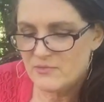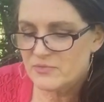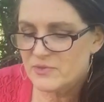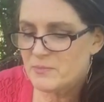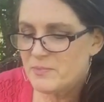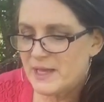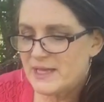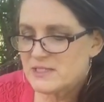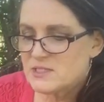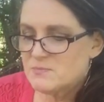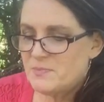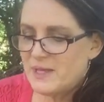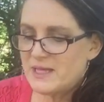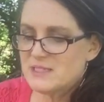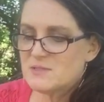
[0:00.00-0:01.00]
The
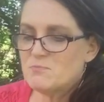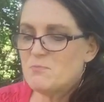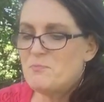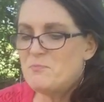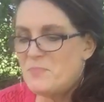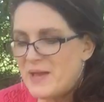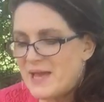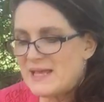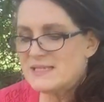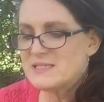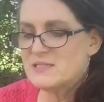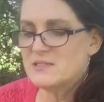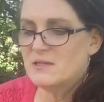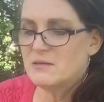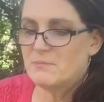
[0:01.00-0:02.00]

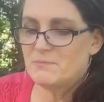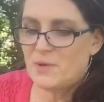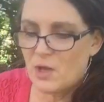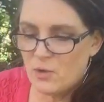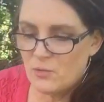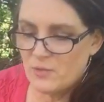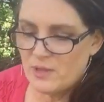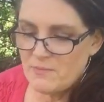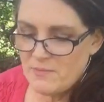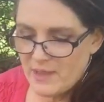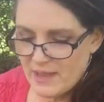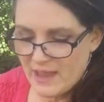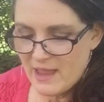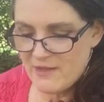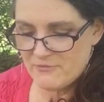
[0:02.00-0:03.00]
best poem
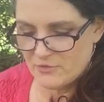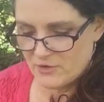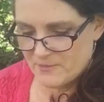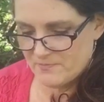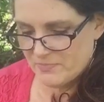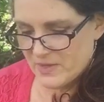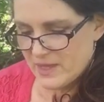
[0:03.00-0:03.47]
ever.